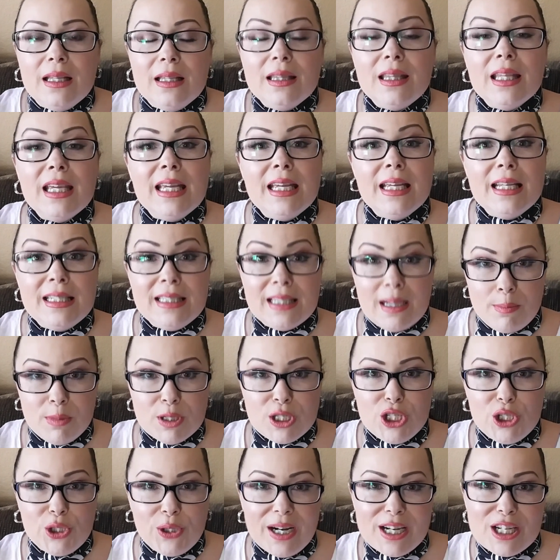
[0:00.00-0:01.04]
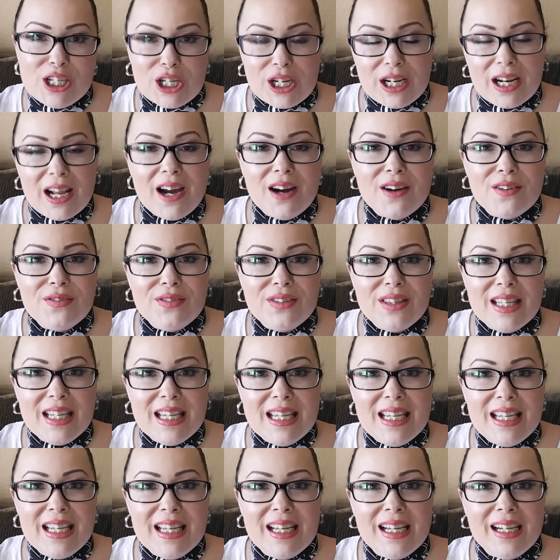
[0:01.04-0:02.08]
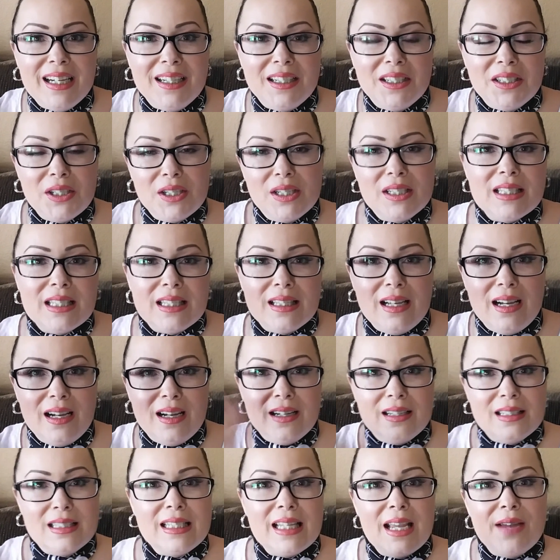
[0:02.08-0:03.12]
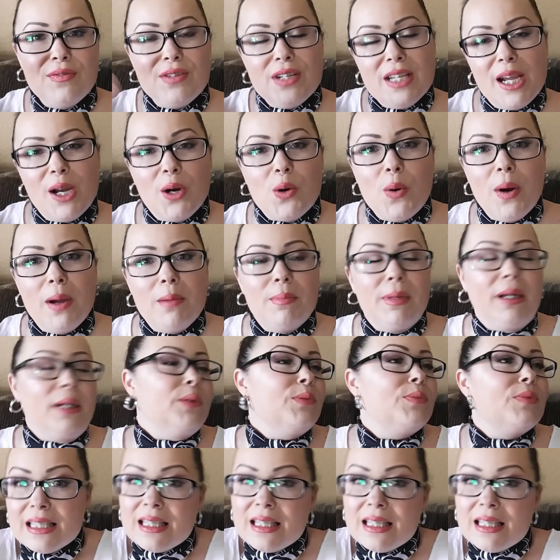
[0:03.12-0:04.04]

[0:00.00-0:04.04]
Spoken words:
the demonstration of the safety equipment.